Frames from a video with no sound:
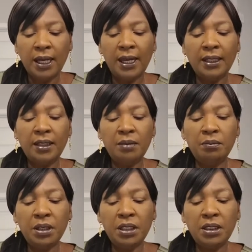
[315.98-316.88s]
and it
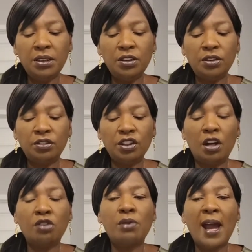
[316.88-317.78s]
means
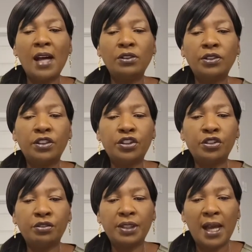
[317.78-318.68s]
to arouse the
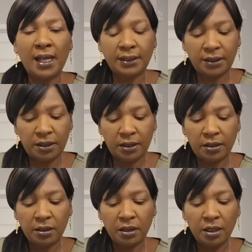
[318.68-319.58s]

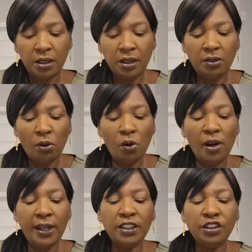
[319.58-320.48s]
curiosity
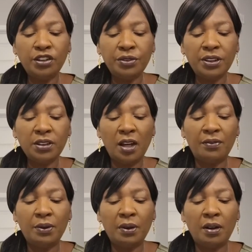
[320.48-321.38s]
or interest
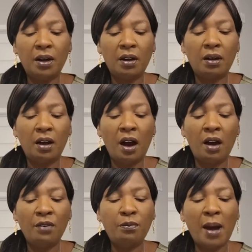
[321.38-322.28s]
of,
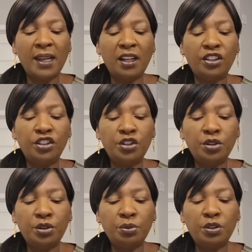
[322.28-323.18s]
of by
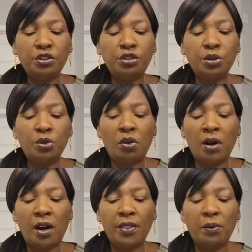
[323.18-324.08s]
unusual, new,
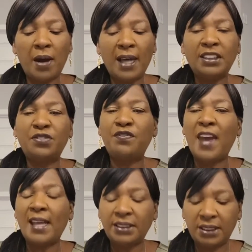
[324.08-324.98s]
or otherwise
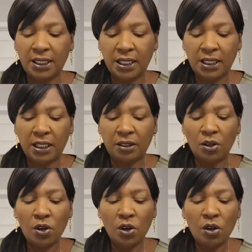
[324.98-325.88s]

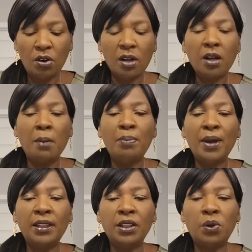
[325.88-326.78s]
fascinating or
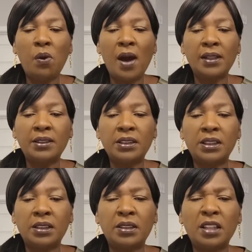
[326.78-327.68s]
compelling
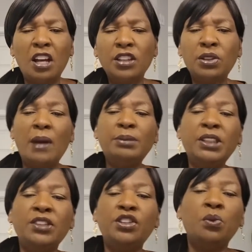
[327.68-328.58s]
qualities. So I'm
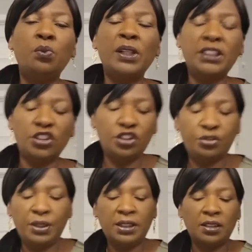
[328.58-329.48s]
saying to you, what's
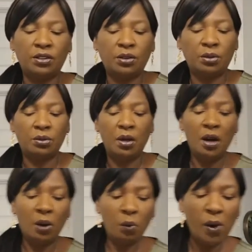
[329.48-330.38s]
intriguing you?
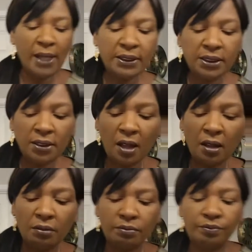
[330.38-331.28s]
What's
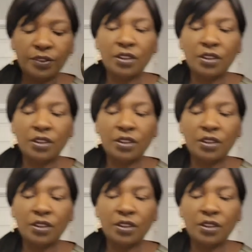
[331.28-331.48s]
um,